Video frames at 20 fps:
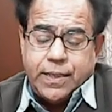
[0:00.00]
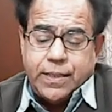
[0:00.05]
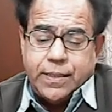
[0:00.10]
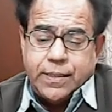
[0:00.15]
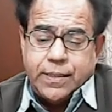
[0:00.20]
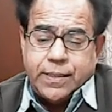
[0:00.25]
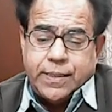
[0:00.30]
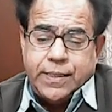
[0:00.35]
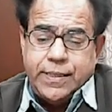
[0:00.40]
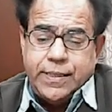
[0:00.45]

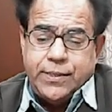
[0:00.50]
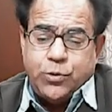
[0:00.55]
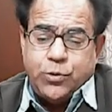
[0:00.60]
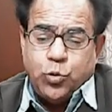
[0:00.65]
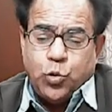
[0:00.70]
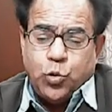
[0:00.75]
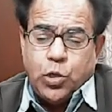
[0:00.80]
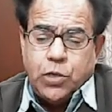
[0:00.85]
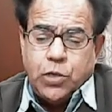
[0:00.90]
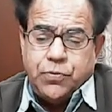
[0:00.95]

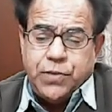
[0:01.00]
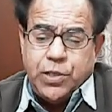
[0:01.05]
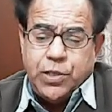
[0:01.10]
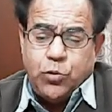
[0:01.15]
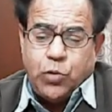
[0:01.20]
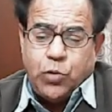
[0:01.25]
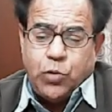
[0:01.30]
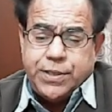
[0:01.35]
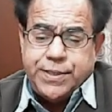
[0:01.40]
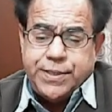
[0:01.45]
threshold
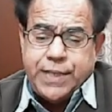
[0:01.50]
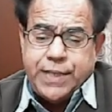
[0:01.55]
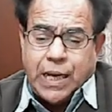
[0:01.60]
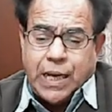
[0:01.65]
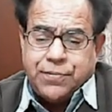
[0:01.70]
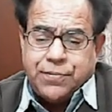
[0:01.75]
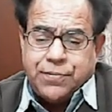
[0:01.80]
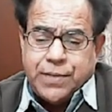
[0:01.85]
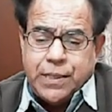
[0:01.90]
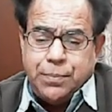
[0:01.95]
frequency
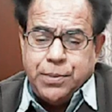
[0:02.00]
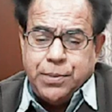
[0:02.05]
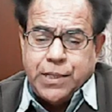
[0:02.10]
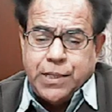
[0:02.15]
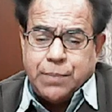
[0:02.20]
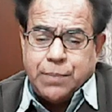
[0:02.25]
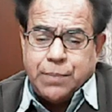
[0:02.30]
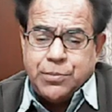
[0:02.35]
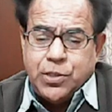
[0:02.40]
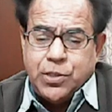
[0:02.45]
ft
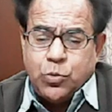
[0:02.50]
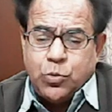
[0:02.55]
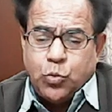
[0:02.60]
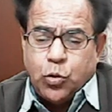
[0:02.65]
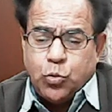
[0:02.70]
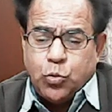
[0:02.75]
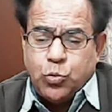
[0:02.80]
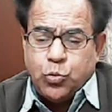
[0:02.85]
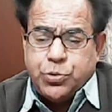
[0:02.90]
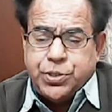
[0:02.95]
becomes equal
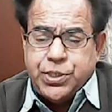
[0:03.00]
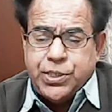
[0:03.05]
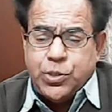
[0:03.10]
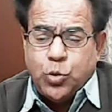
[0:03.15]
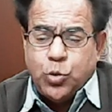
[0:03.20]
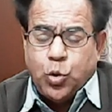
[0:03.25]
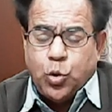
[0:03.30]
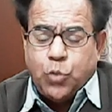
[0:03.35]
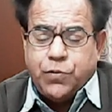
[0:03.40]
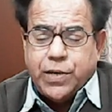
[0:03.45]
to c
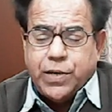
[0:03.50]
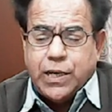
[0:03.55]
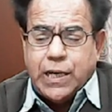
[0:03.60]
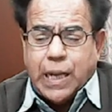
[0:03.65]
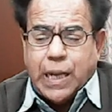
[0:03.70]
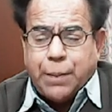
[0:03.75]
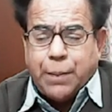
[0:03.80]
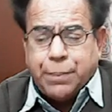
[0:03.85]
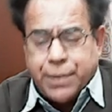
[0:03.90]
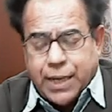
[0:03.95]
over
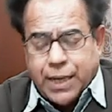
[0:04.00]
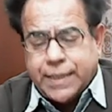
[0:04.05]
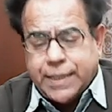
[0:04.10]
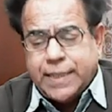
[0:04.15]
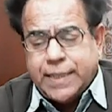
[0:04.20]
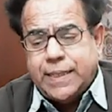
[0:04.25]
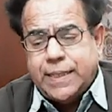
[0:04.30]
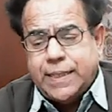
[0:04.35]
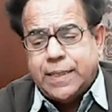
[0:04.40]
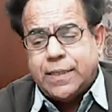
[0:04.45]
lambda
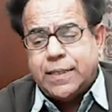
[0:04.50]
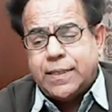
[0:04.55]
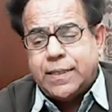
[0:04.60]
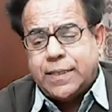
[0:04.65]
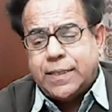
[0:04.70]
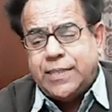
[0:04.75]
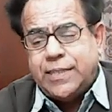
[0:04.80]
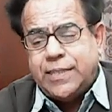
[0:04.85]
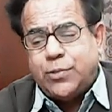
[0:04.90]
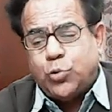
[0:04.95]
t,
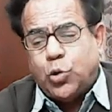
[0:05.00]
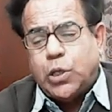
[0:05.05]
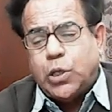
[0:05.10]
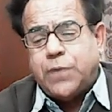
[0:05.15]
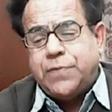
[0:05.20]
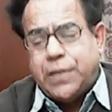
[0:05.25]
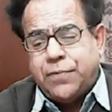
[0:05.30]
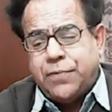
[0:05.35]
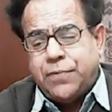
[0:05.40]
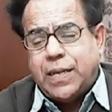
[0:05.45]
threshold
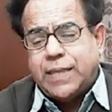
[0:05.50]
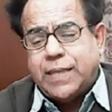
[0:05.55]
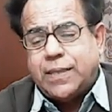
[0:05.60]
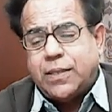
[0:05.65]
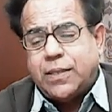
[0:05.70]
wavelength.